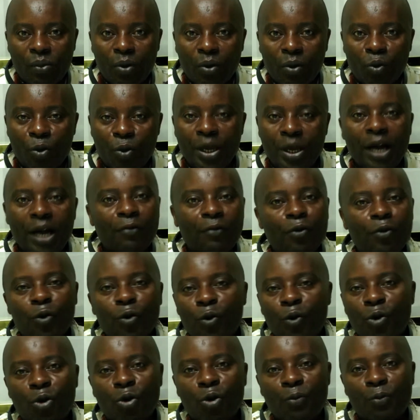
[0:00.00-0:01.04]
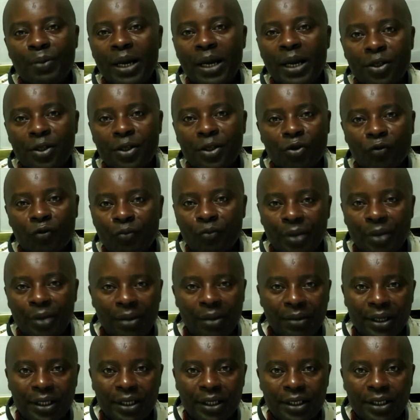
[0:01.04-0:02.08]
We have what we call balance of
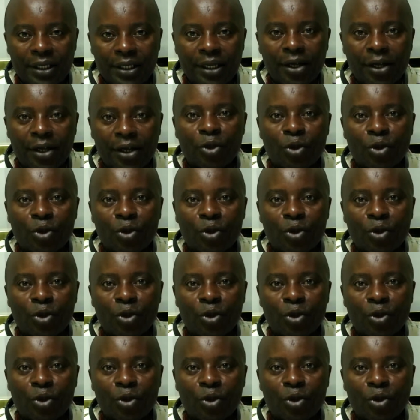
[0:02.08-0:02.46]
payments.